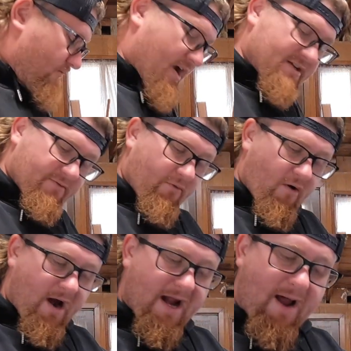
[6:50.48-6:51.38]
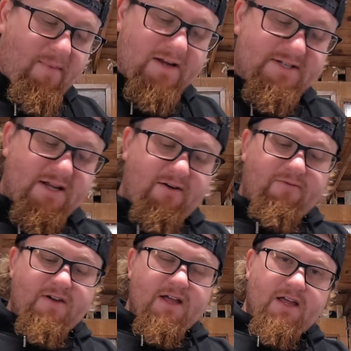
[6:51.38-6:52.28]
reservoir. I got
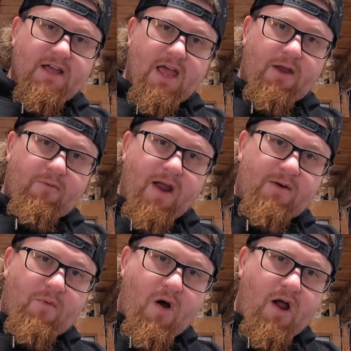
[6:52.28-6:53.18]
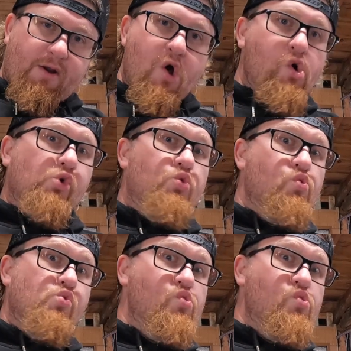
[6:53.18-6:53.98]
myself a red one. Ooh.